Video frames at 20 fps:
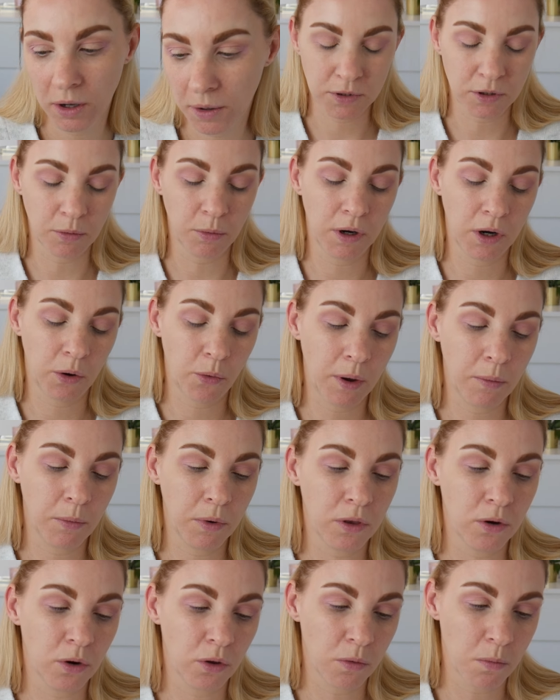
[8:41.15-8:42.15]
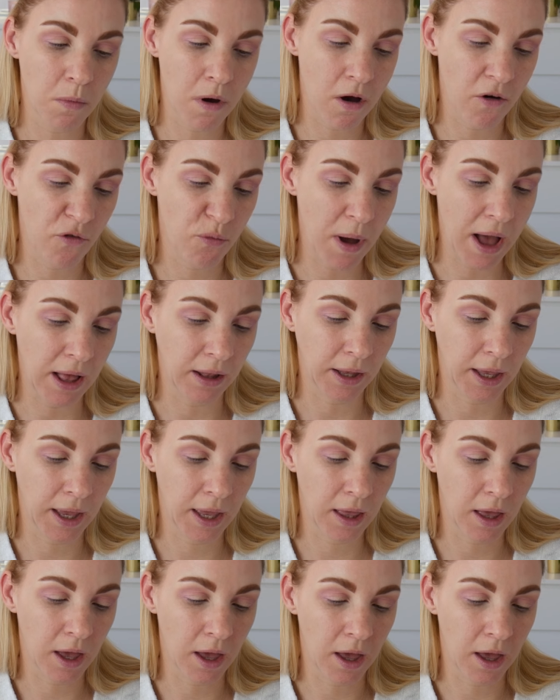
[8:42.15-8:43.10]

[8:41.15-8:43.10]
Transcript: So I'm going to go in with another Morphe palette,